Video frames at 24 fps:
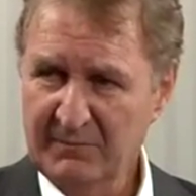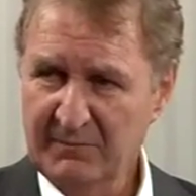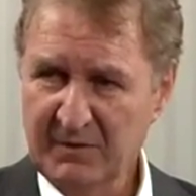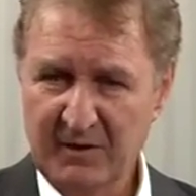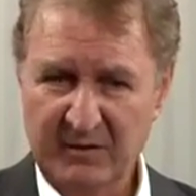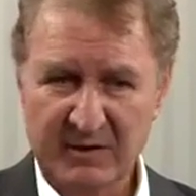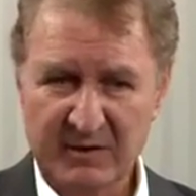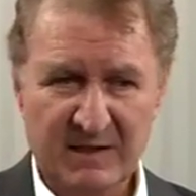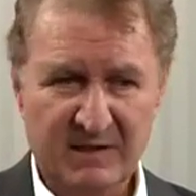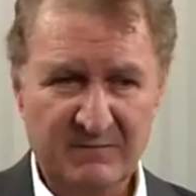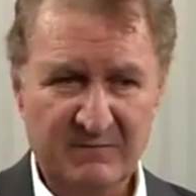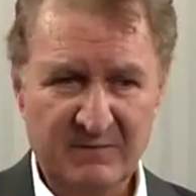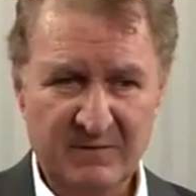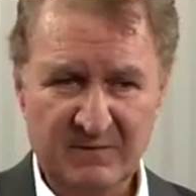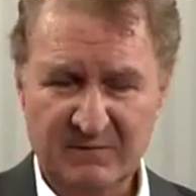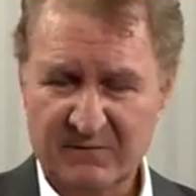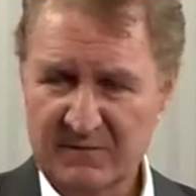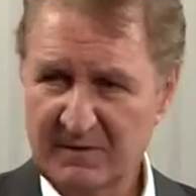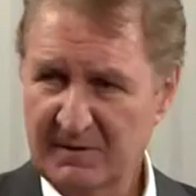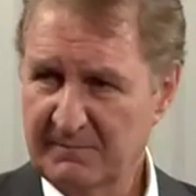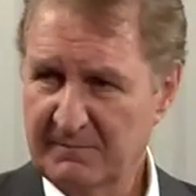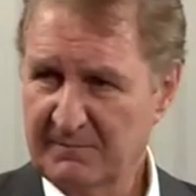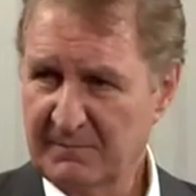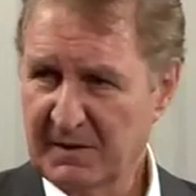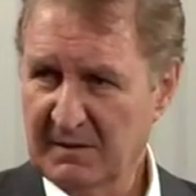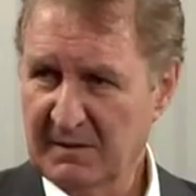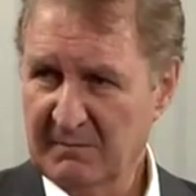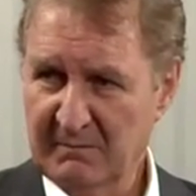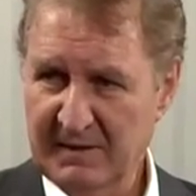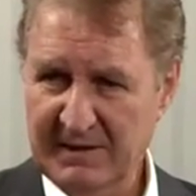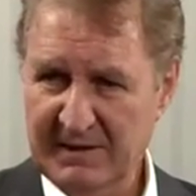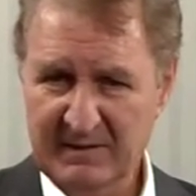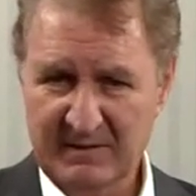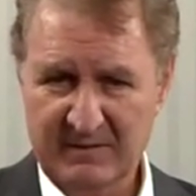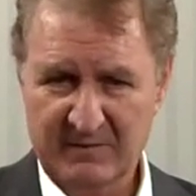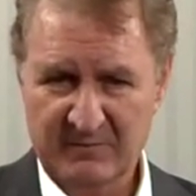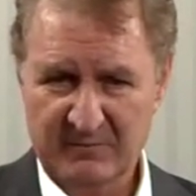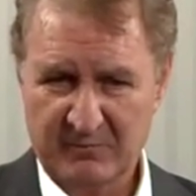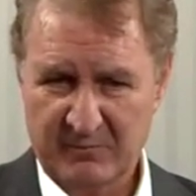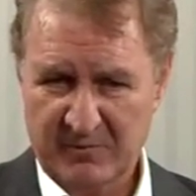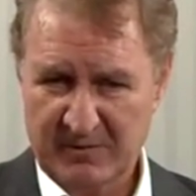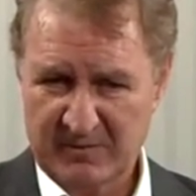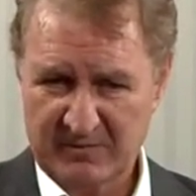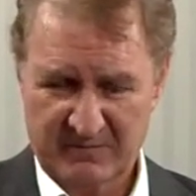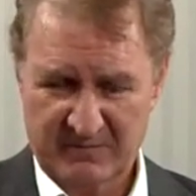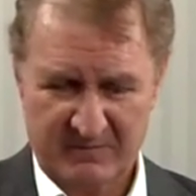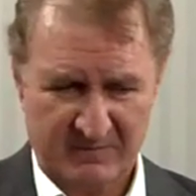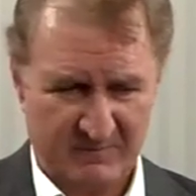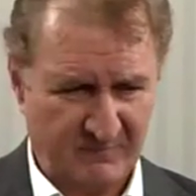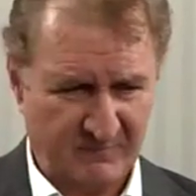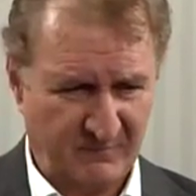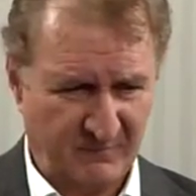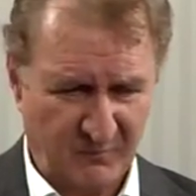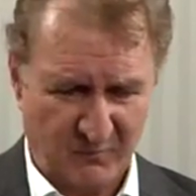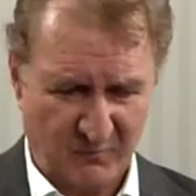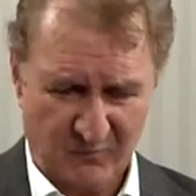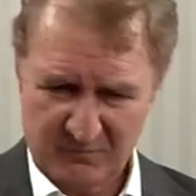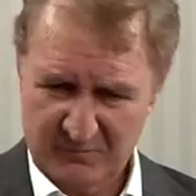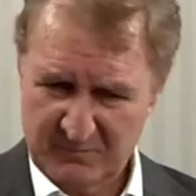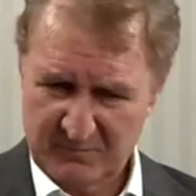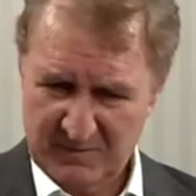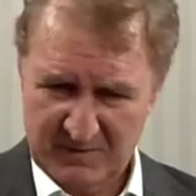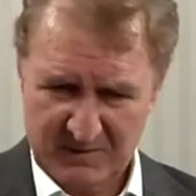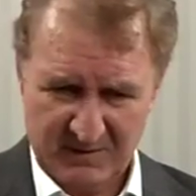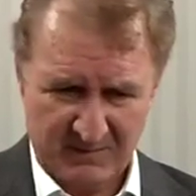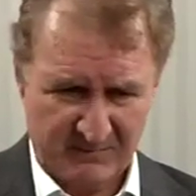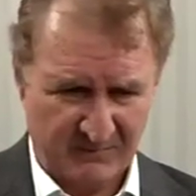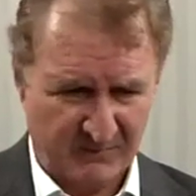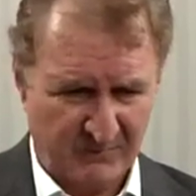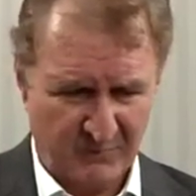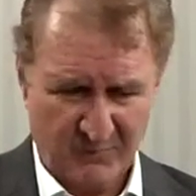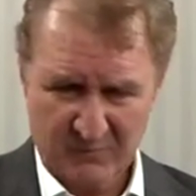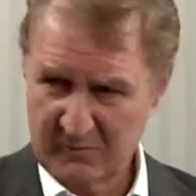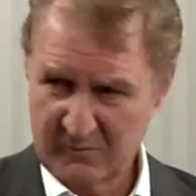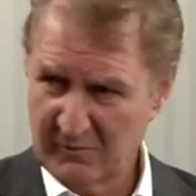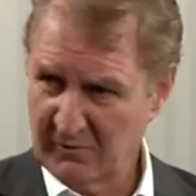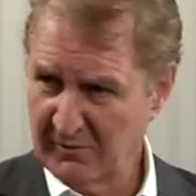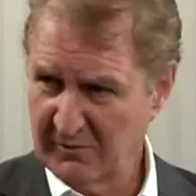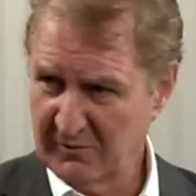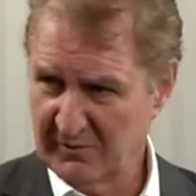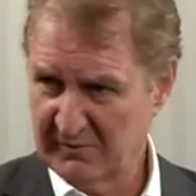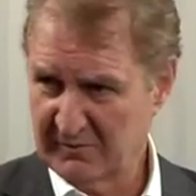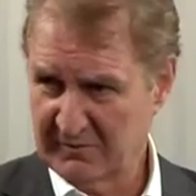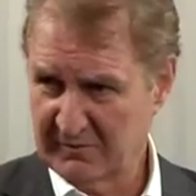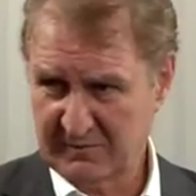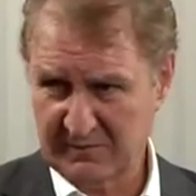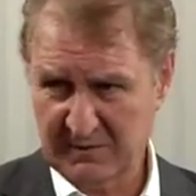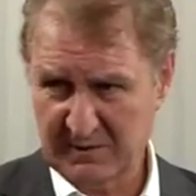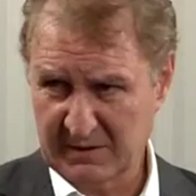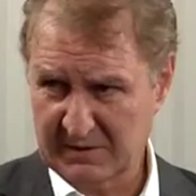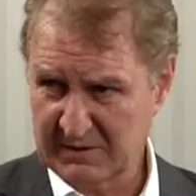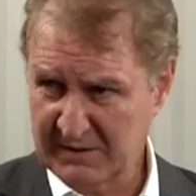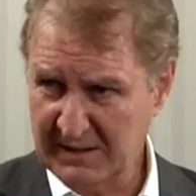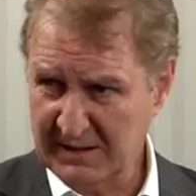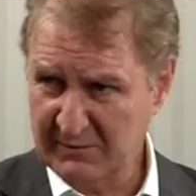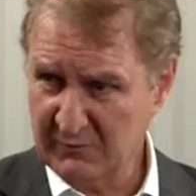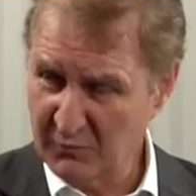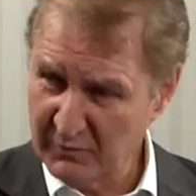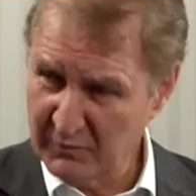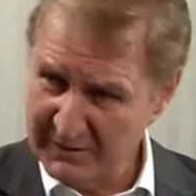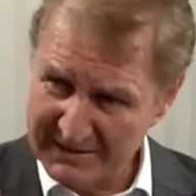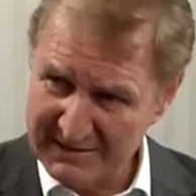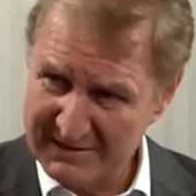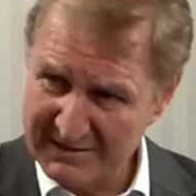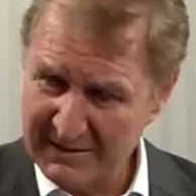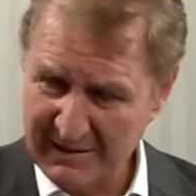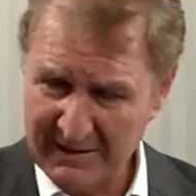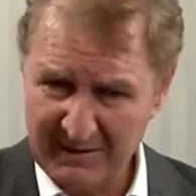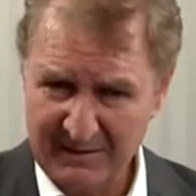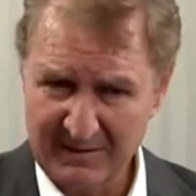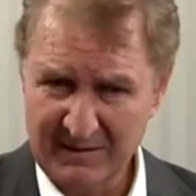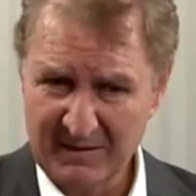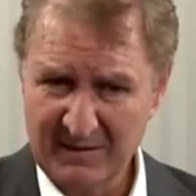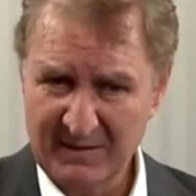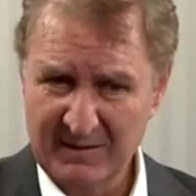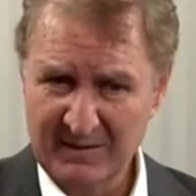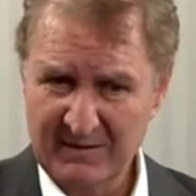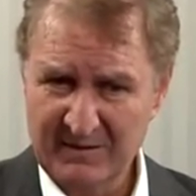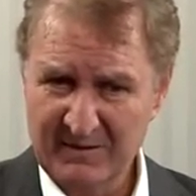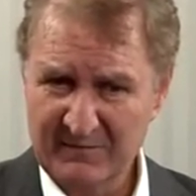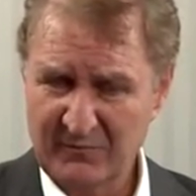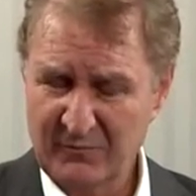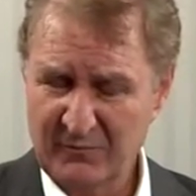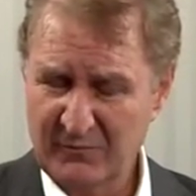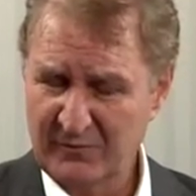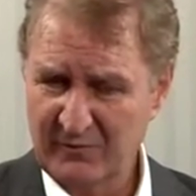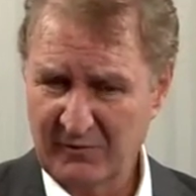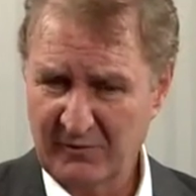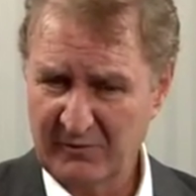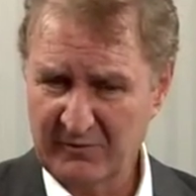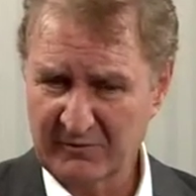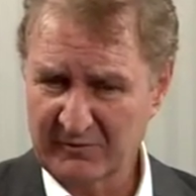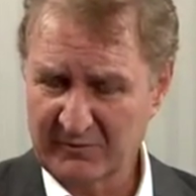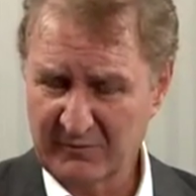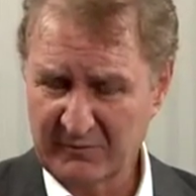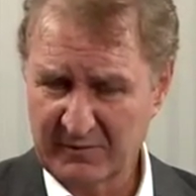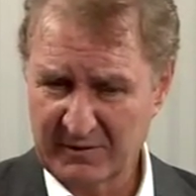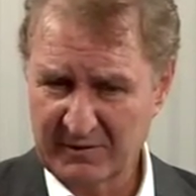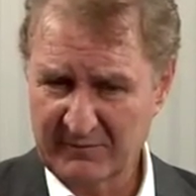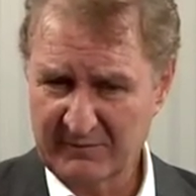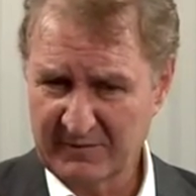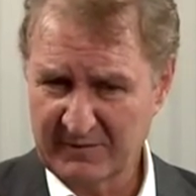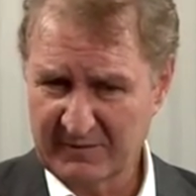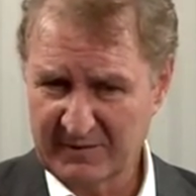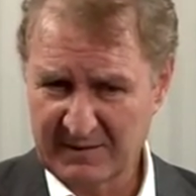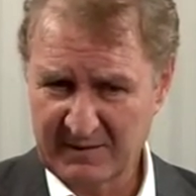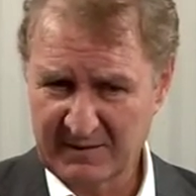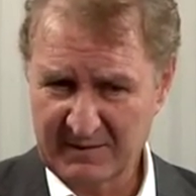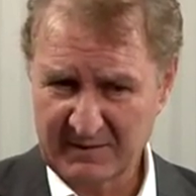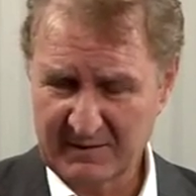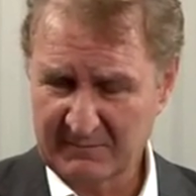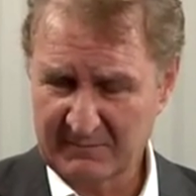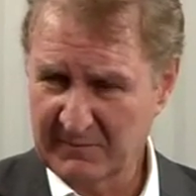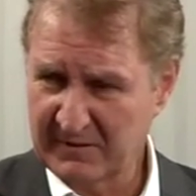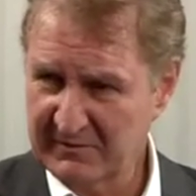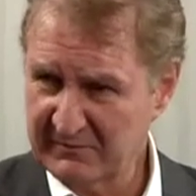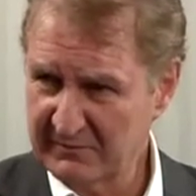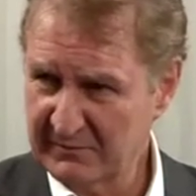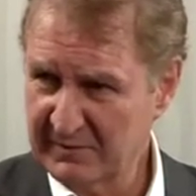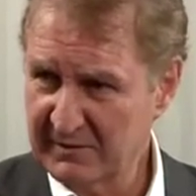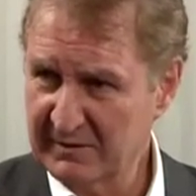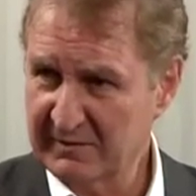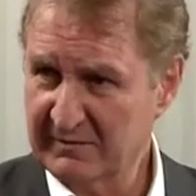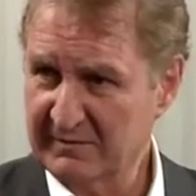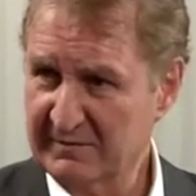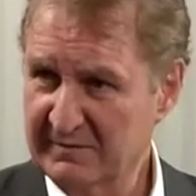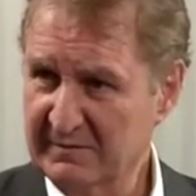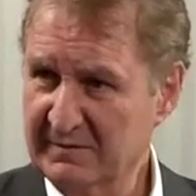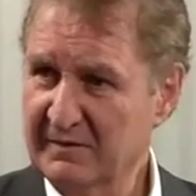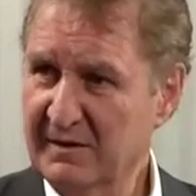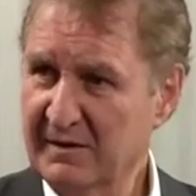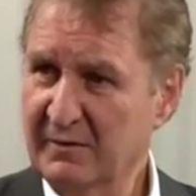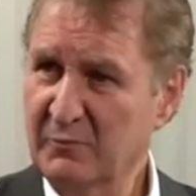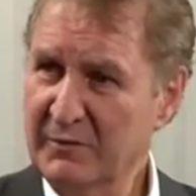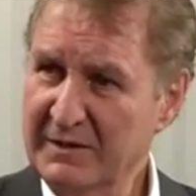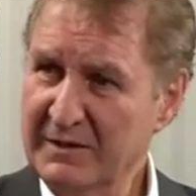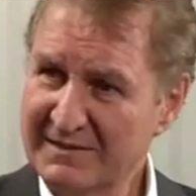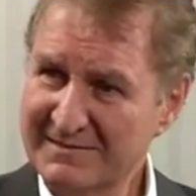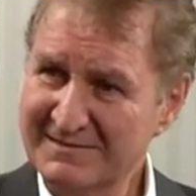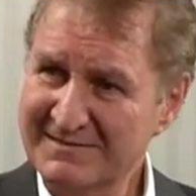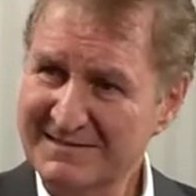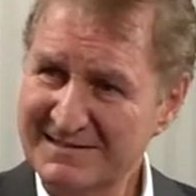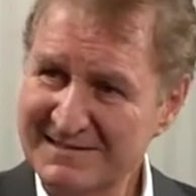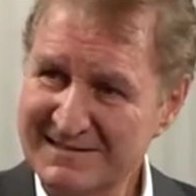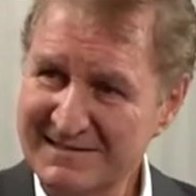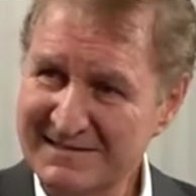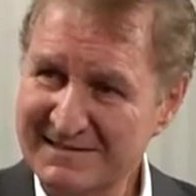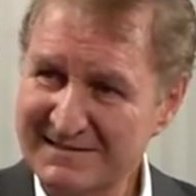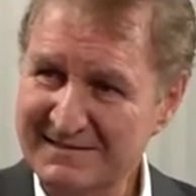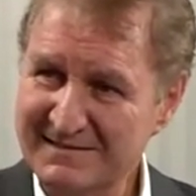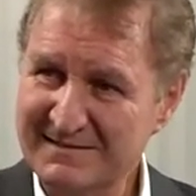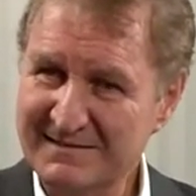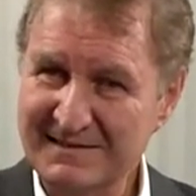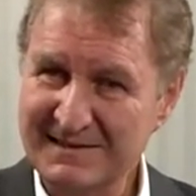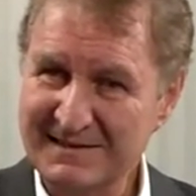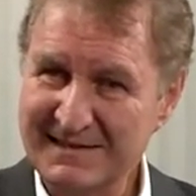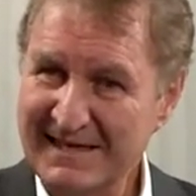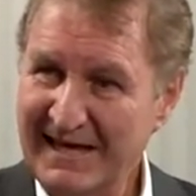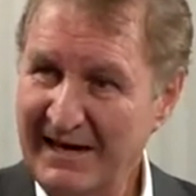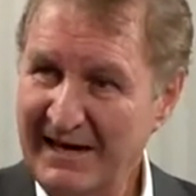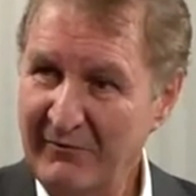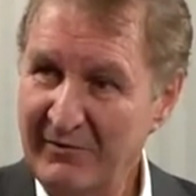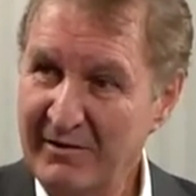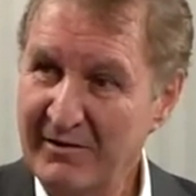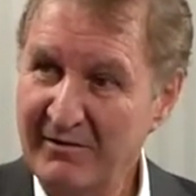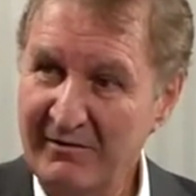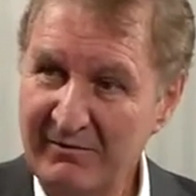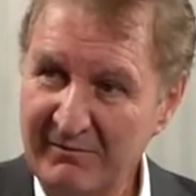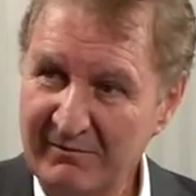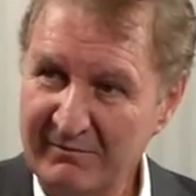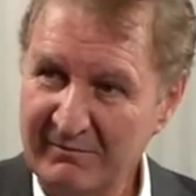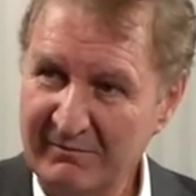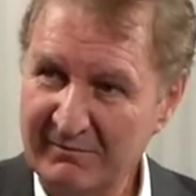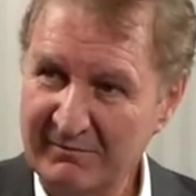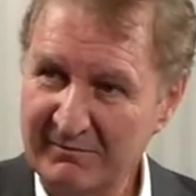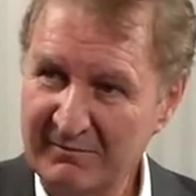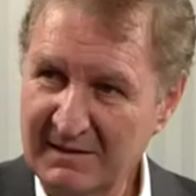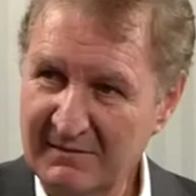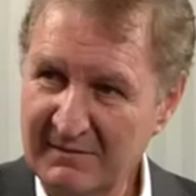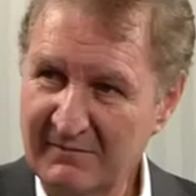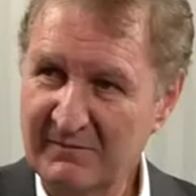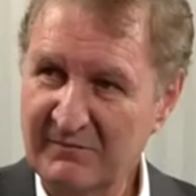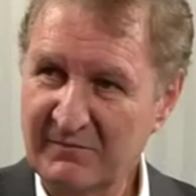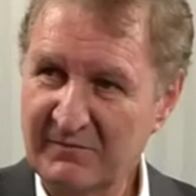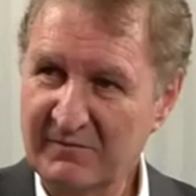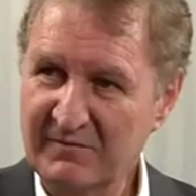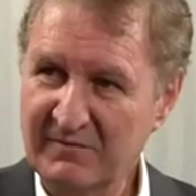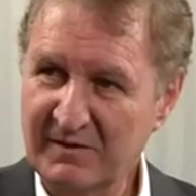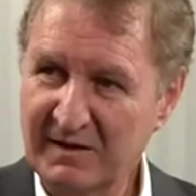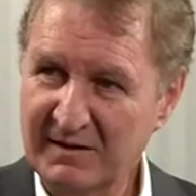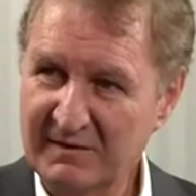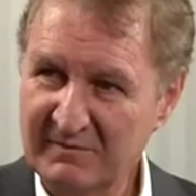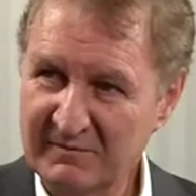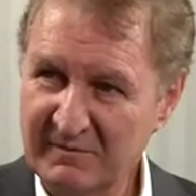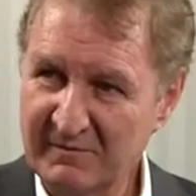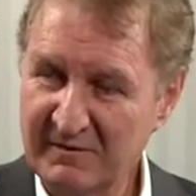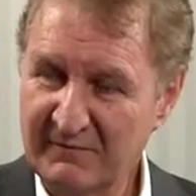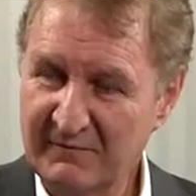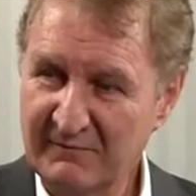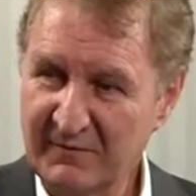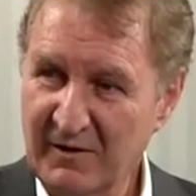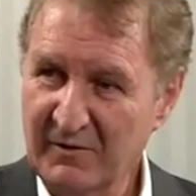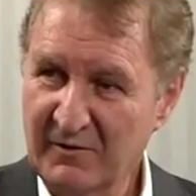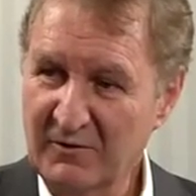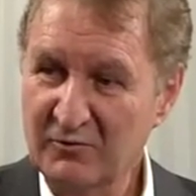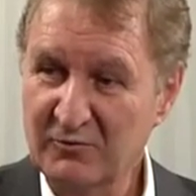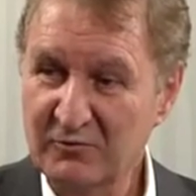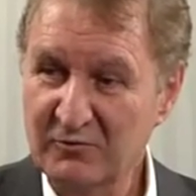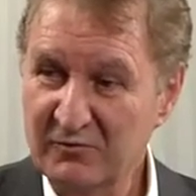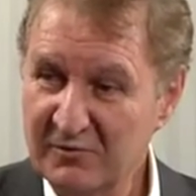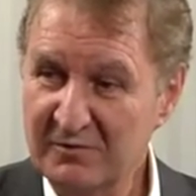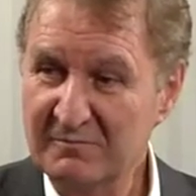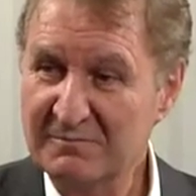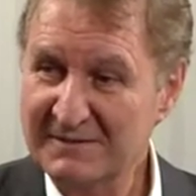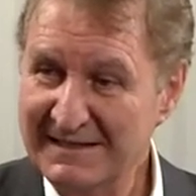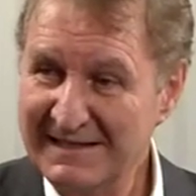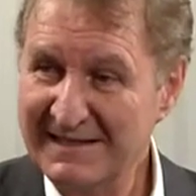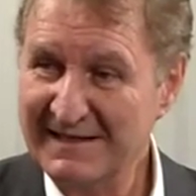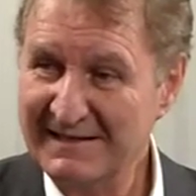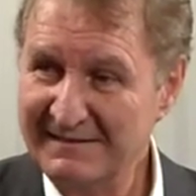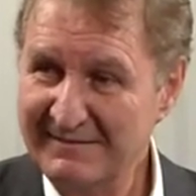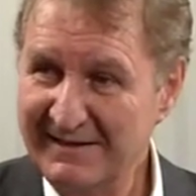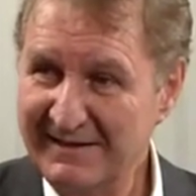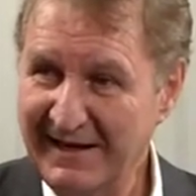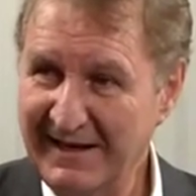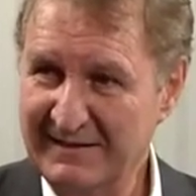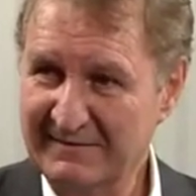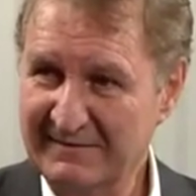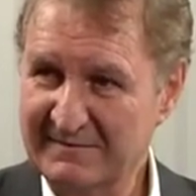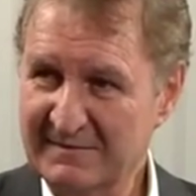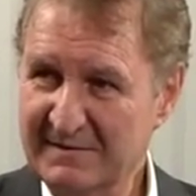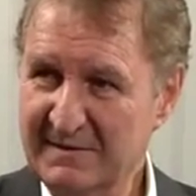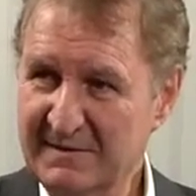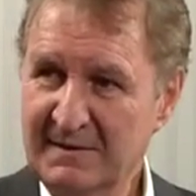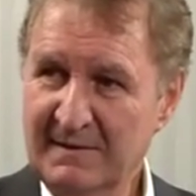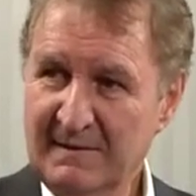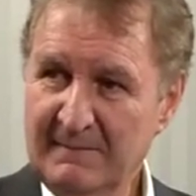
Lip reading: Even if the manganese price falls below $4 a ton, $4 or whatever the measurement is, we can still carry on. Even if the cycles are tough, you'll still be getting tax.